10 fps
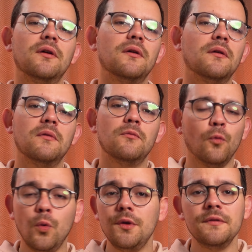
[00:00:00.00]
a
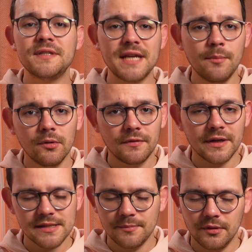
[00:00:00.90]
wooden table,
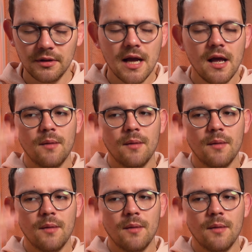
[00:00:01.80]
for example.